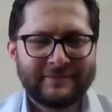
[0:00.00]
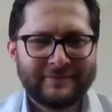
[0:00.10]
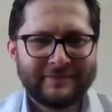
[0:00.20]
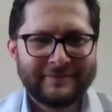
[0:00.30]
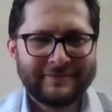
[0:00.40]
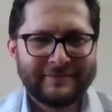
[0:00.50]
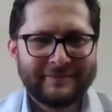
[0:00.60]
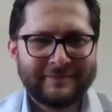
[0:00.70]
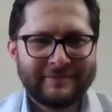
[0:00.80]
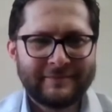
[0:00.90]

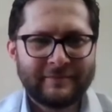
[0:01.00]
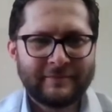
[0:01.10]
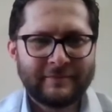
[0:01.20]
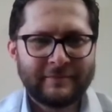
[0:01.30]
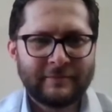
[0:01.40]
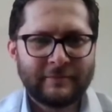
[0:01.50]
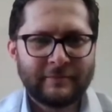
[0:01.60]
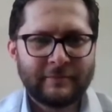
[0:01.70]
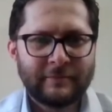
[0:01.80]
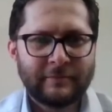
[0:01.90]

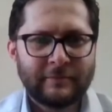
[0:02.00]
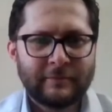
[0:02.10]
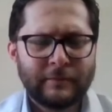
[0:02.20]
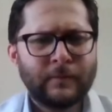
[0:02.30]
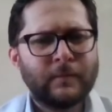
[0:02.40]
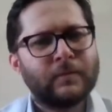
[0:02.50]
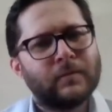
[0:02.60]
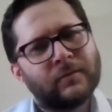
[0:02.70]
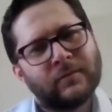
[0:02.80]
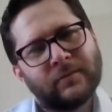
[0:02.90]

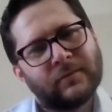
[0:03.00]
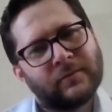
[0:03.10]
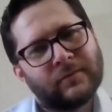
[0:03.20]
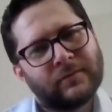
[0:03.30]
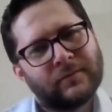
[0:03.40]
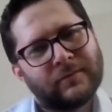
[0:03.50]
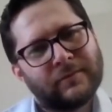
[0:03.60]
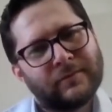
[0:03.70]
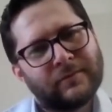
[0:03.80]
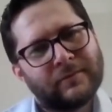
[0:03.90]

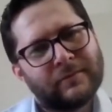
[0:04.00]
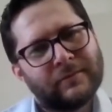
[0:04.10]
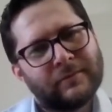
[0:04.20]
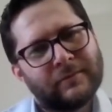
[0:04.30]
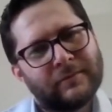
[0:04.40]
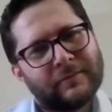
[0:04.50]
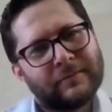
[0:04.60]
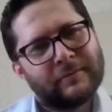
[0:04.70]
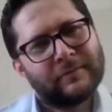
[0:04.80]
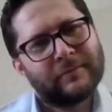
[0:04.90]

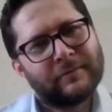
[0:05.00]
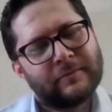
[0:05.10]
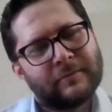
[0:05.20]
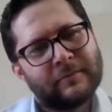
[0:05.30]
No words are spoken by the person on screen.